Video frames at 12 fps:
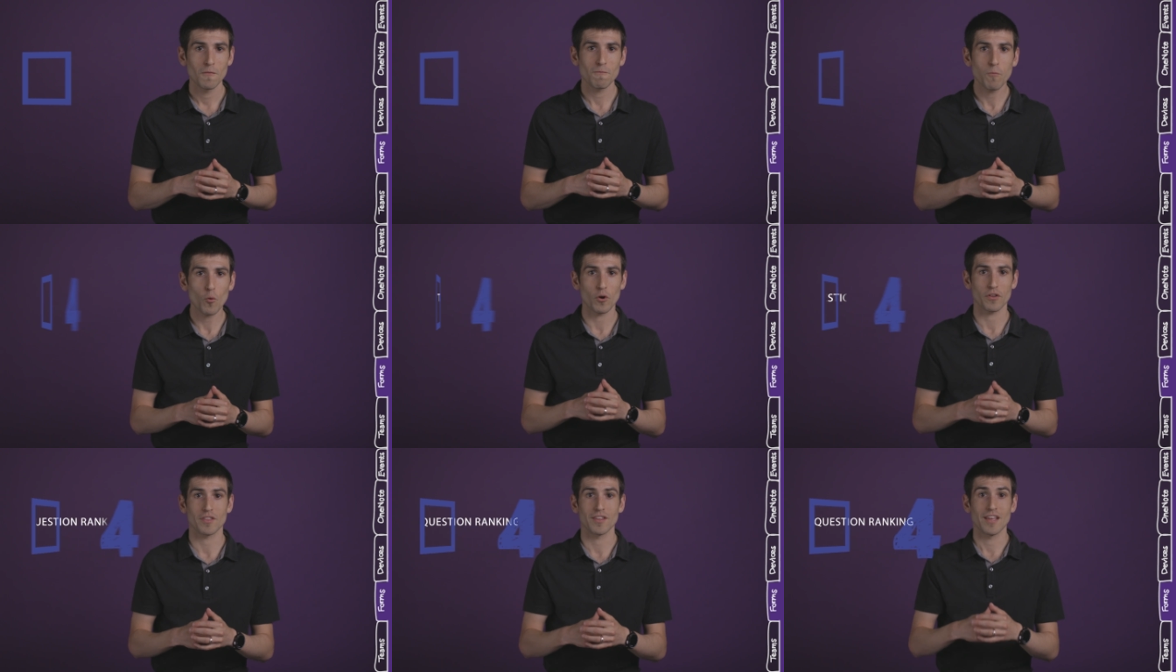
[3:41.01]

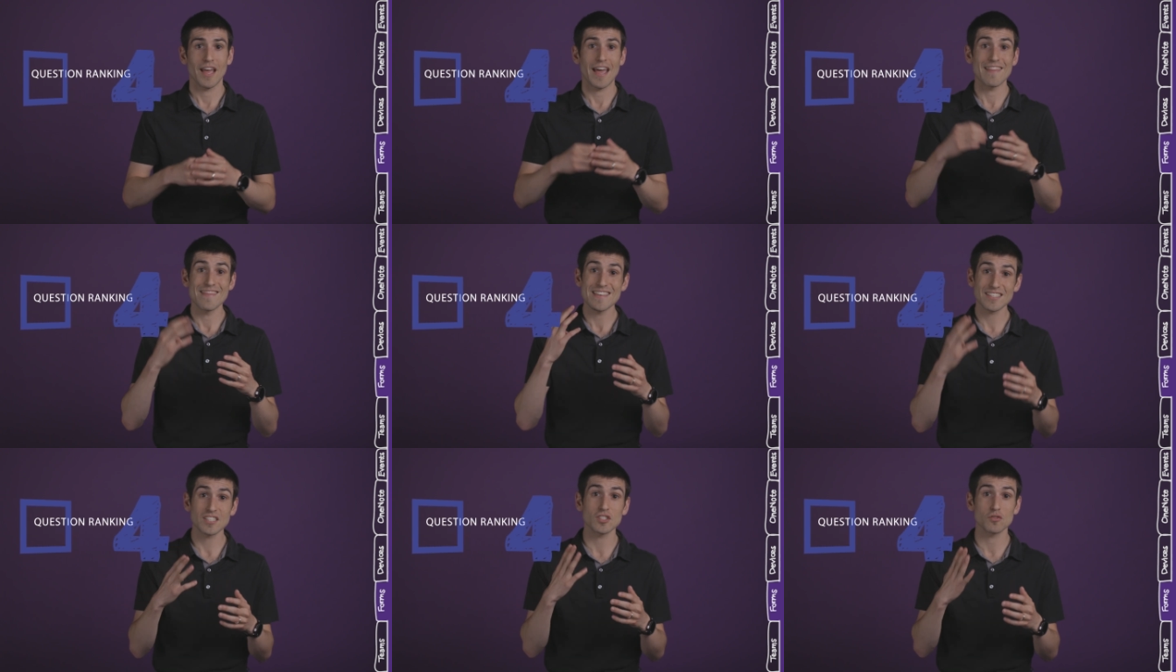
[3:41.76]
Fourth, and
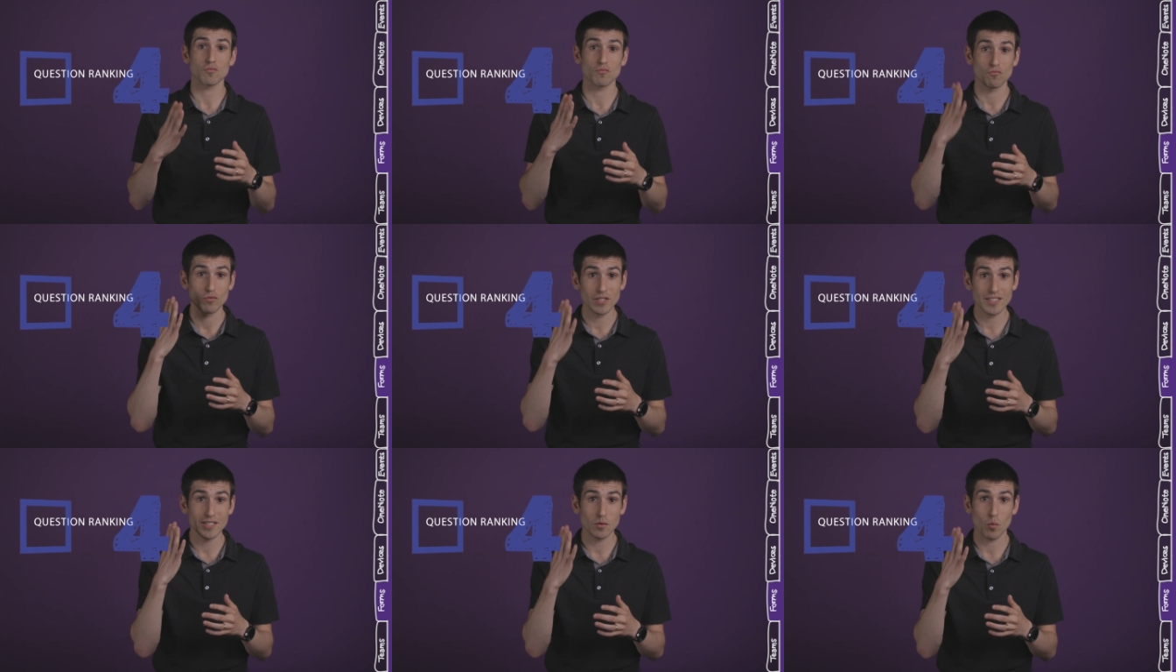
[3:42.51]
this is
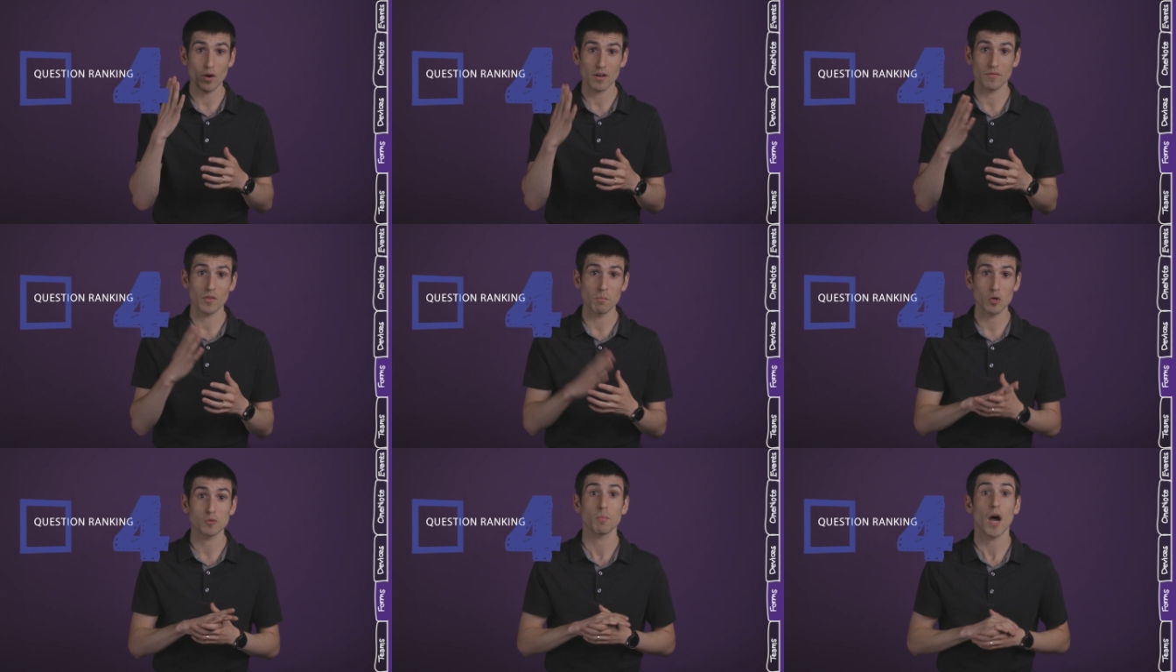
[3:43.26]
really one of the
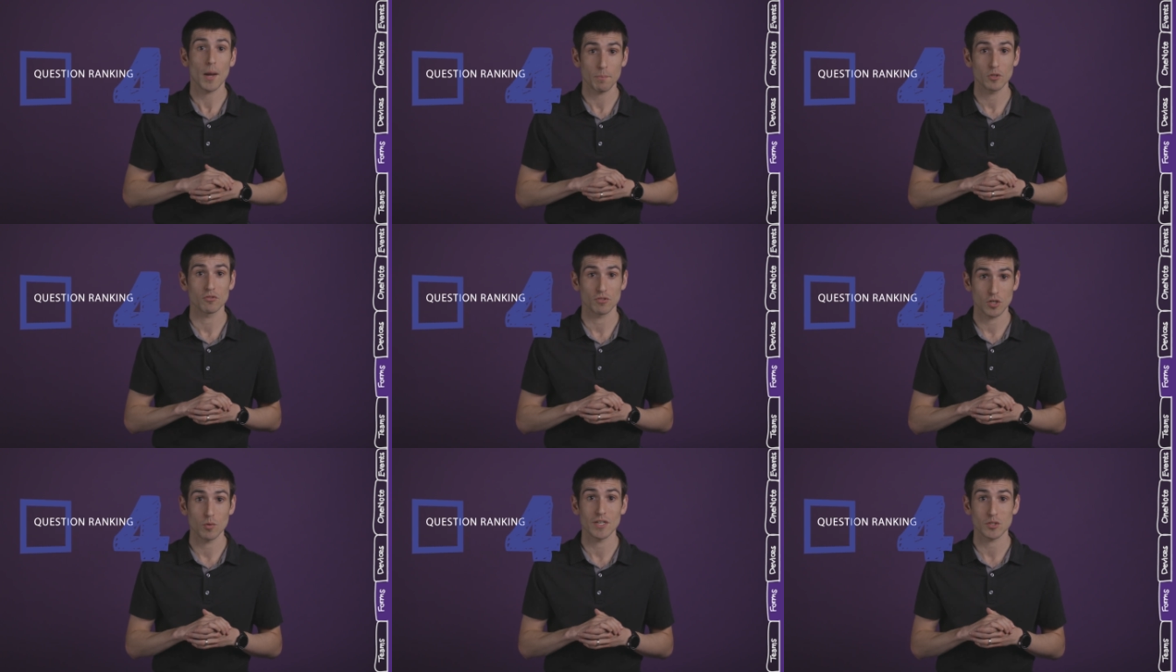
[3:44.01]
most popular
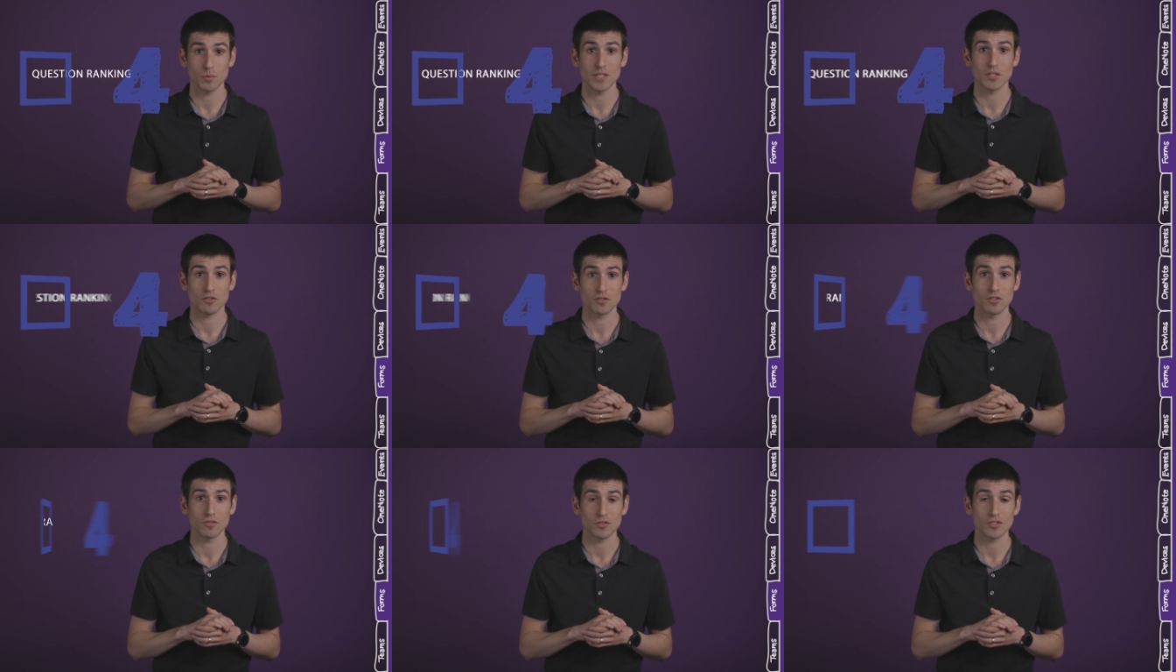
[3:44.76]
requests we
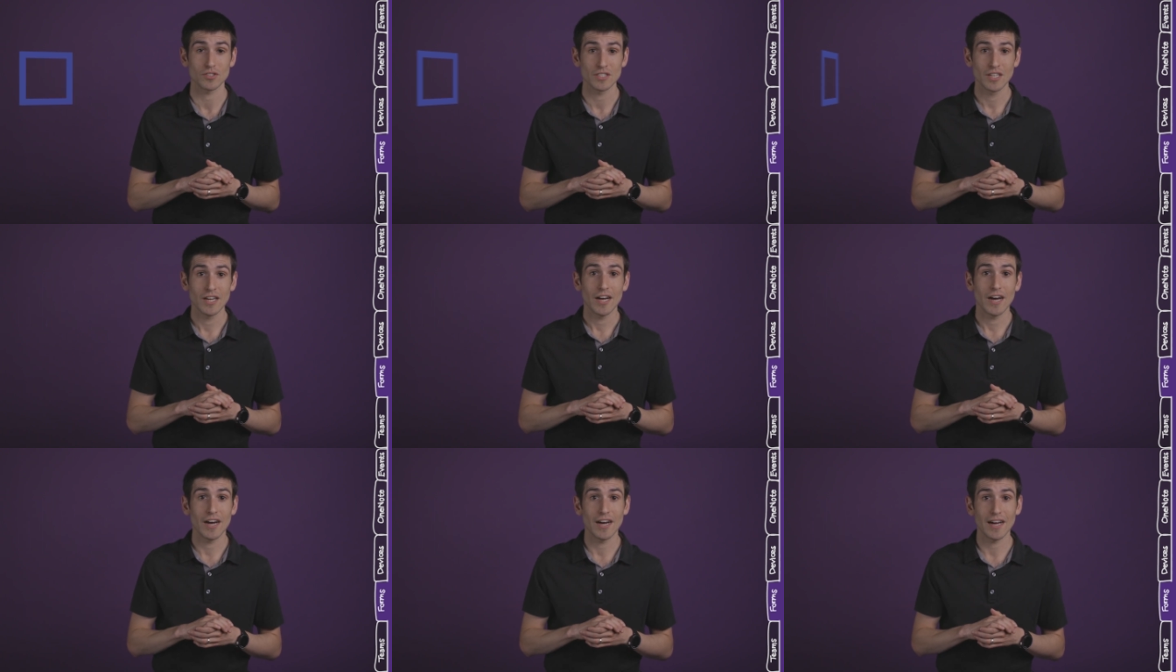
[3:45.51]
introduced,
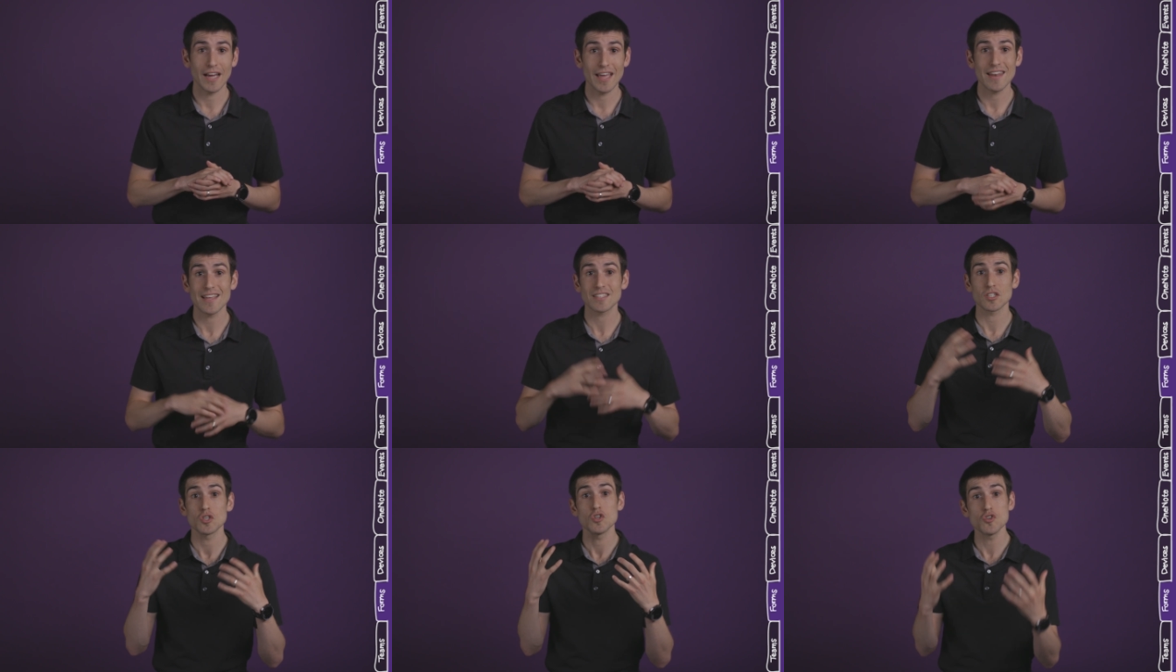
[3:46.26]
uh, and
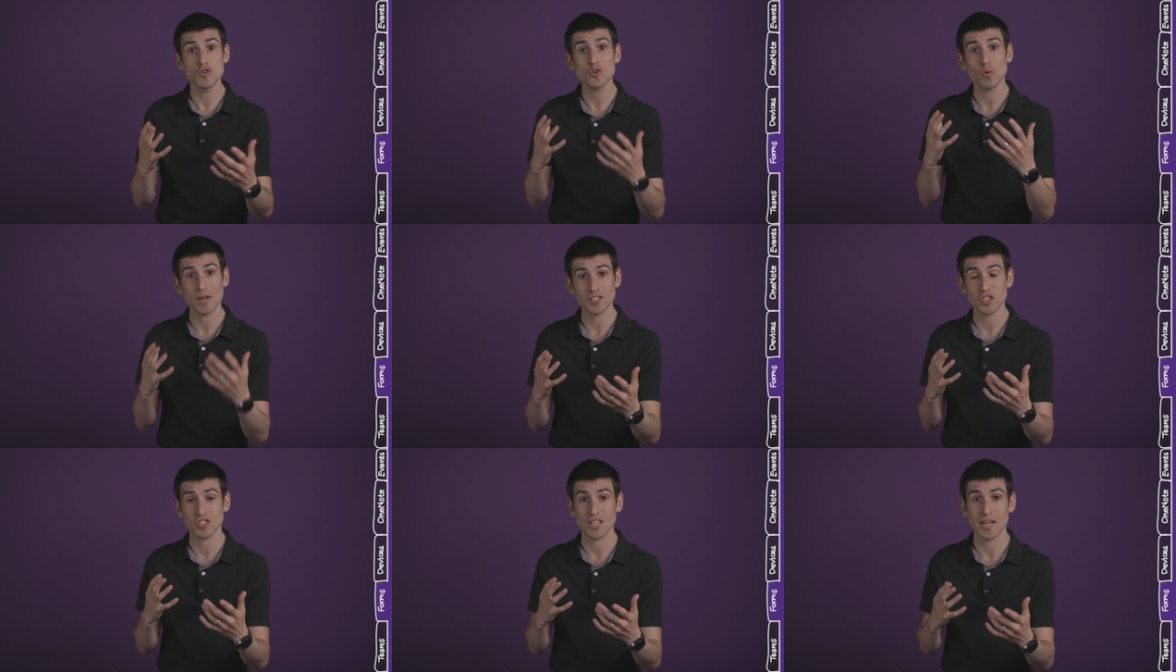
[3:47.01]
it's a new
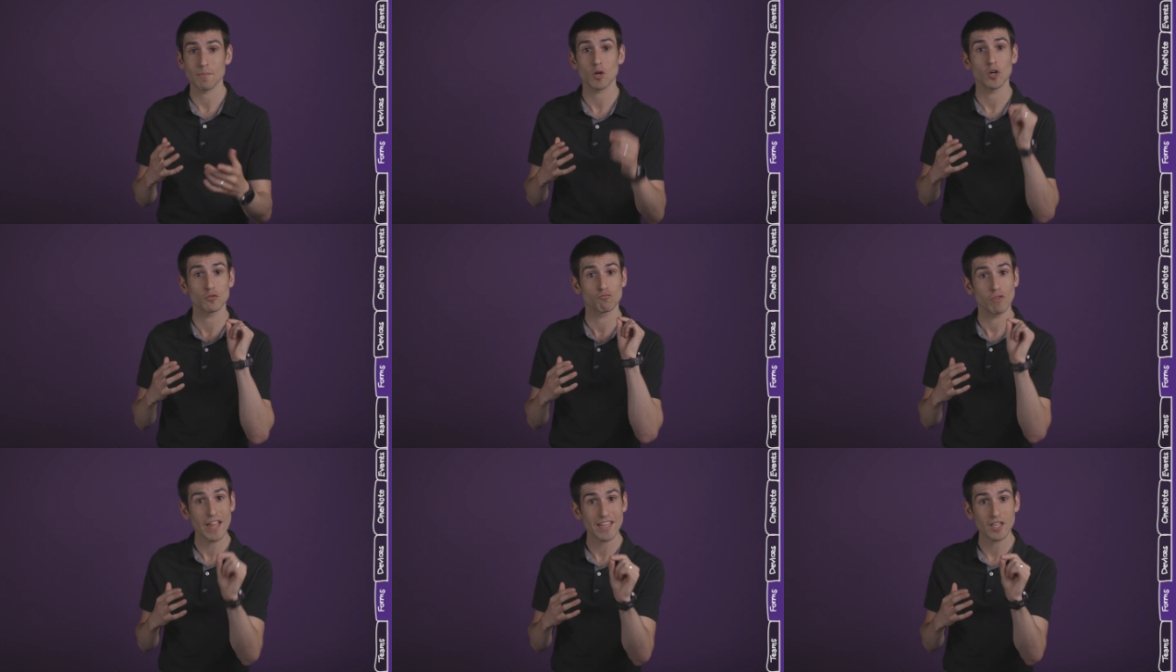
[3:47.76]
question type
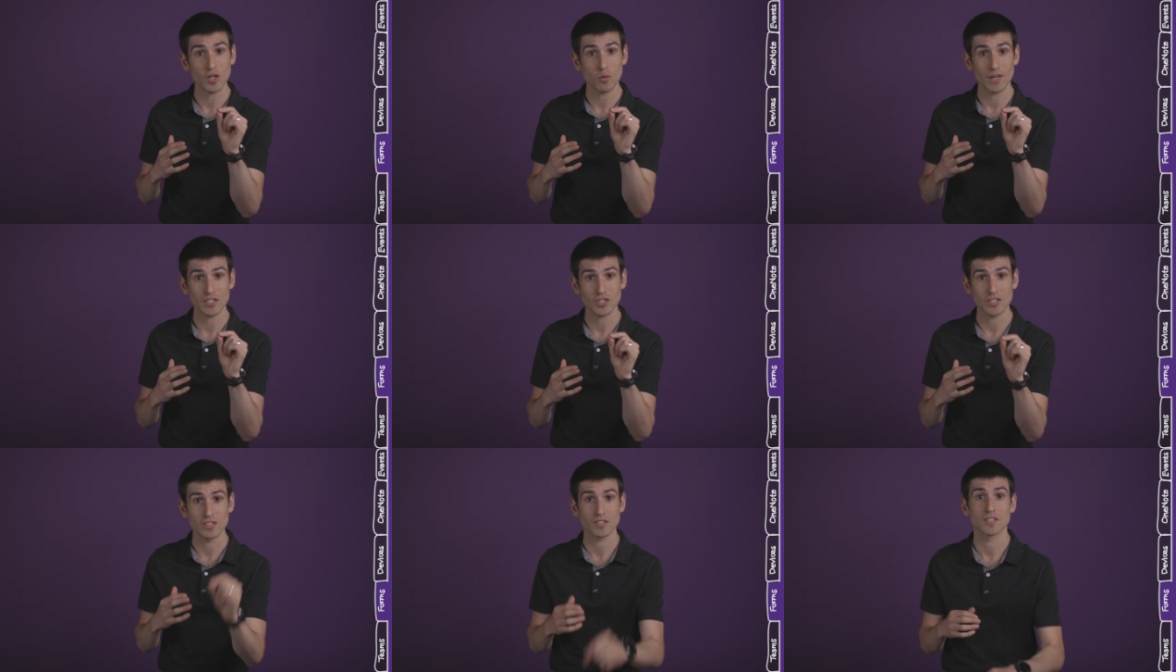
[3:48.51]
called ranking
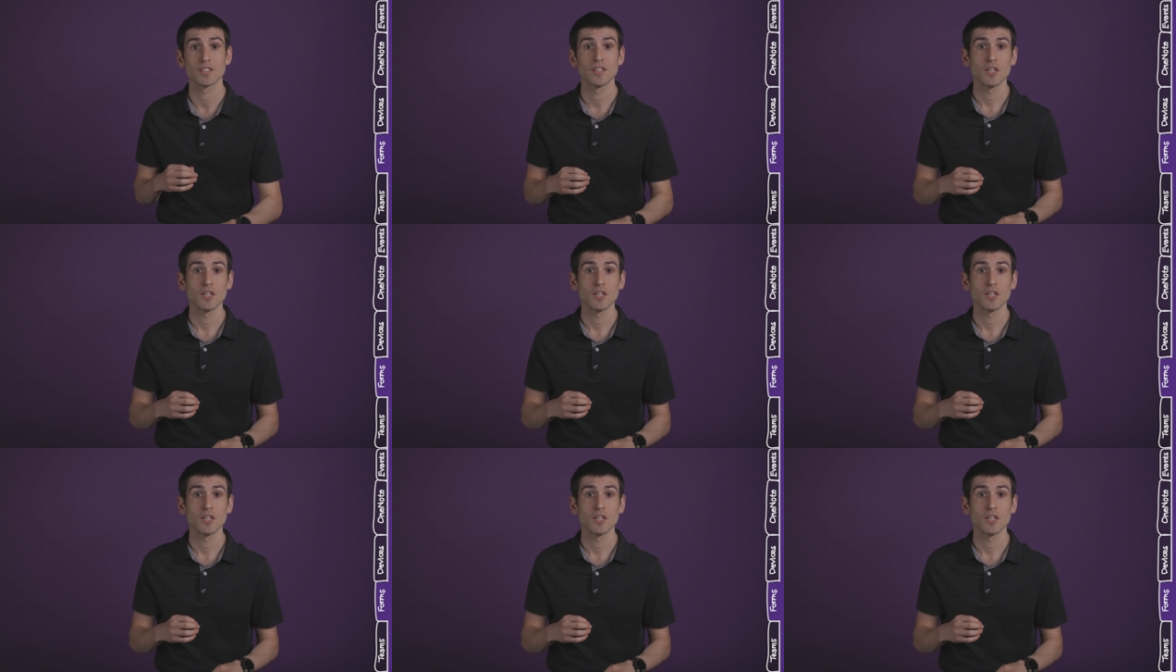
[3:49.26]
questions.